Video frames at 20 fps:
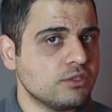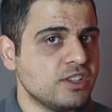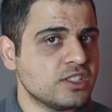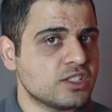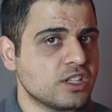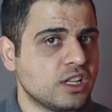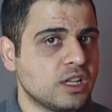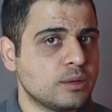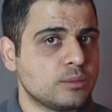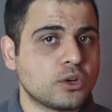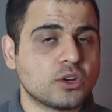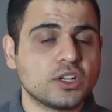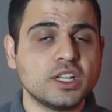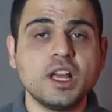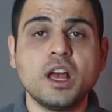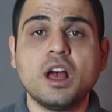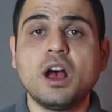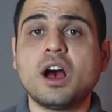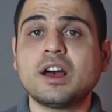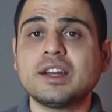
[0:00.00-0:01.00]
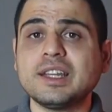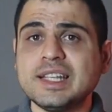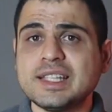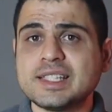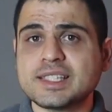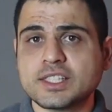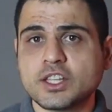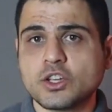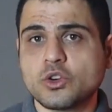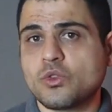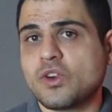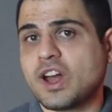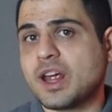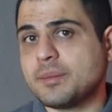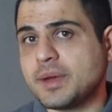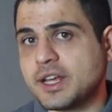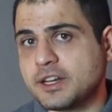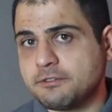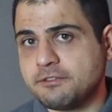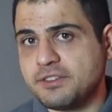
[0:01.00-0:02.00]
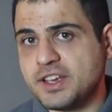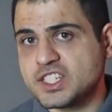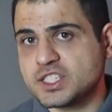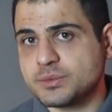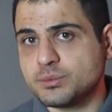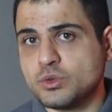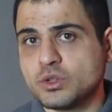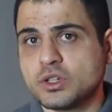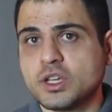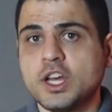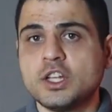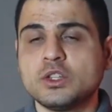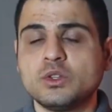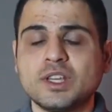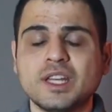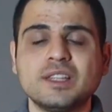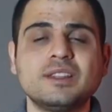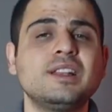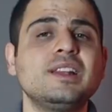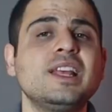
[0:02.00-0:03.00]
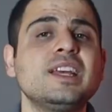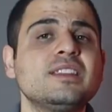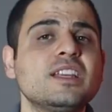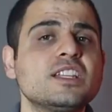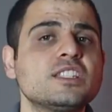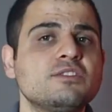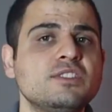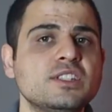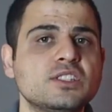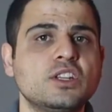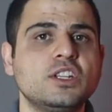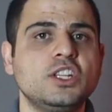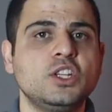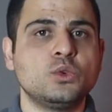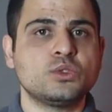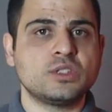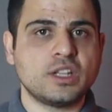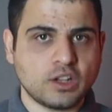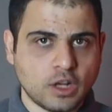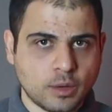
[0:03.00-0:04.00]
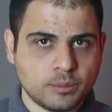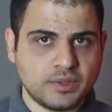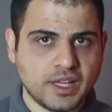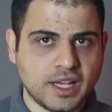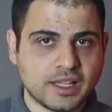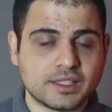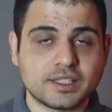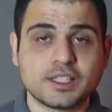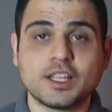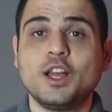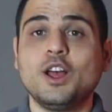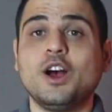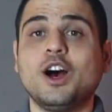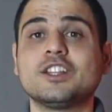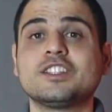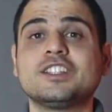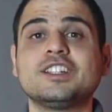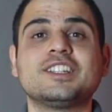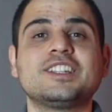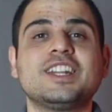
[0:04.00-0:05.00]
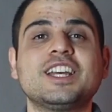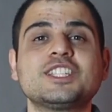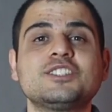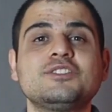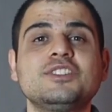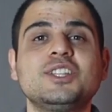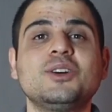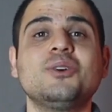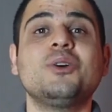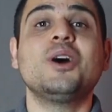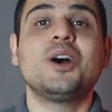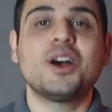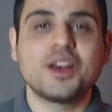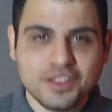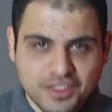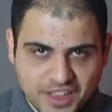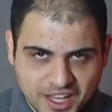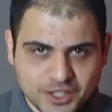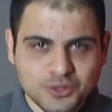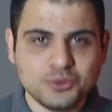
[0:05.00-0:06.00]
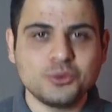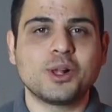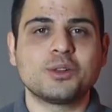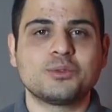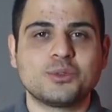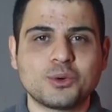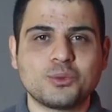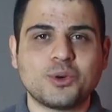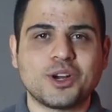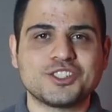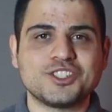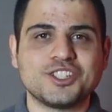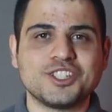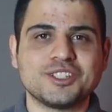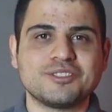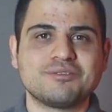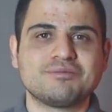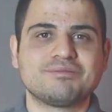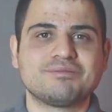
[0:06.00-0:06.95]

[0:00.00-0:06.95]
Visa Library on Instagram and Facebook to get the latest visa news and updates. Until the next video, thank you all for watching.